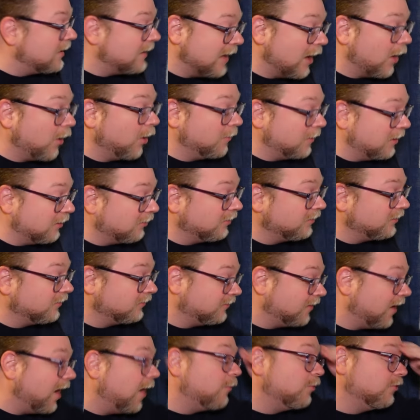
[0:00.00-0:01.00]
Now I'm here at the
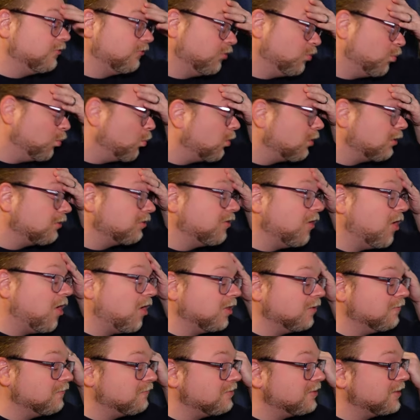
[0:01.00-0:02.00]
top, was it worth
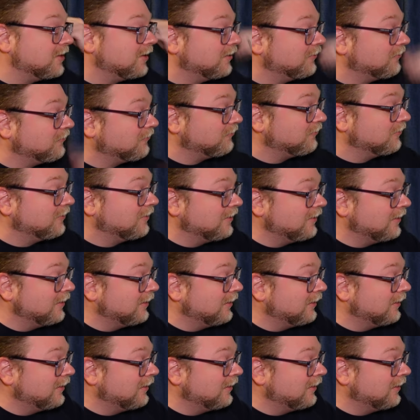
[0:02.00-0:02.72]
all of this?